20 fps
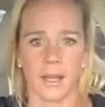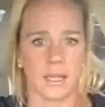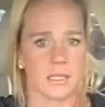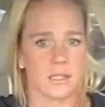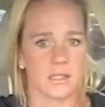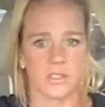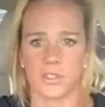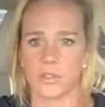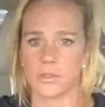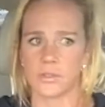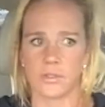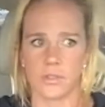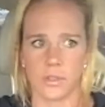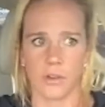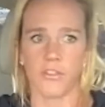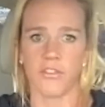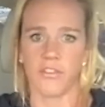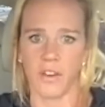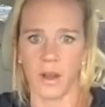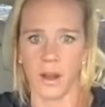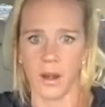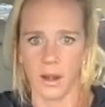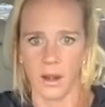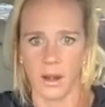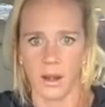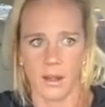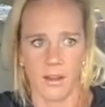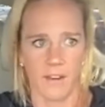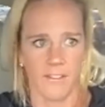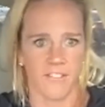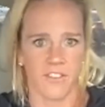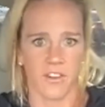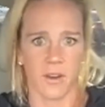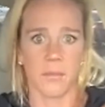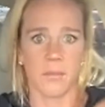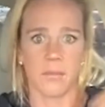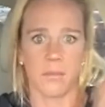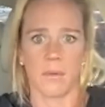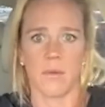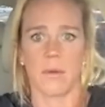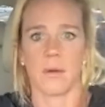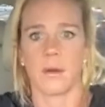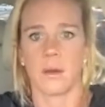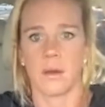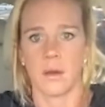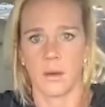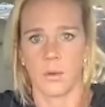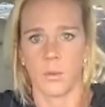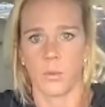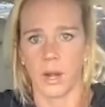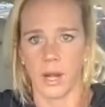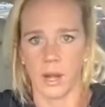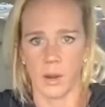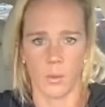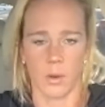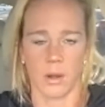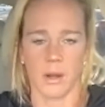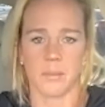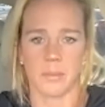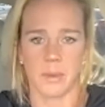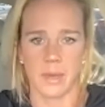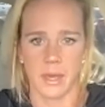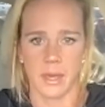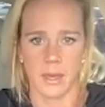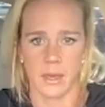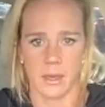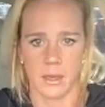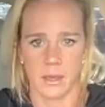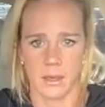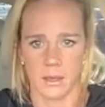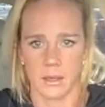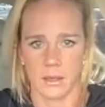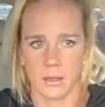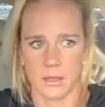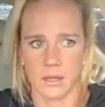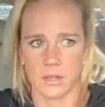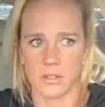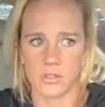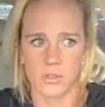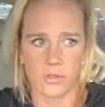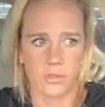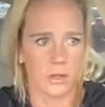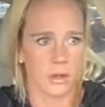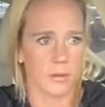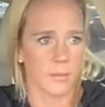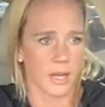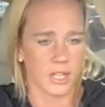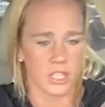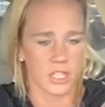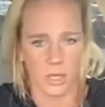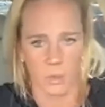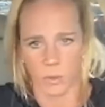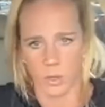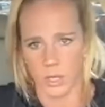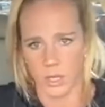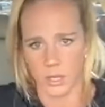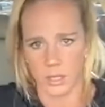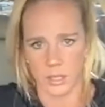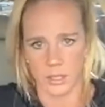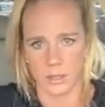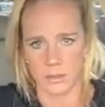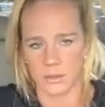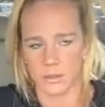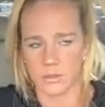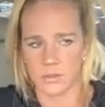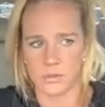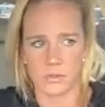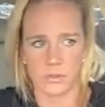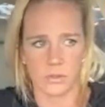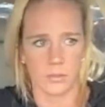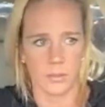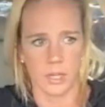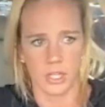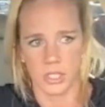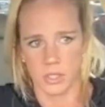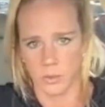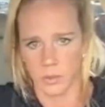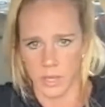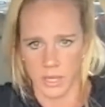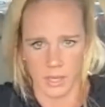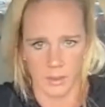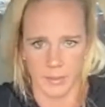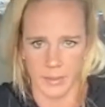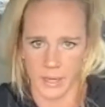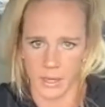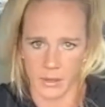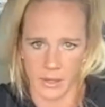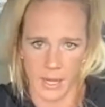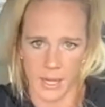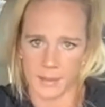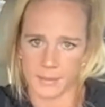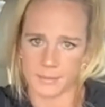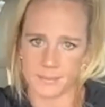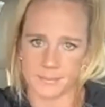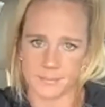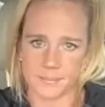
and it's still so far from where I want to be. There's so much I want to learn. There's so much I want to get better at.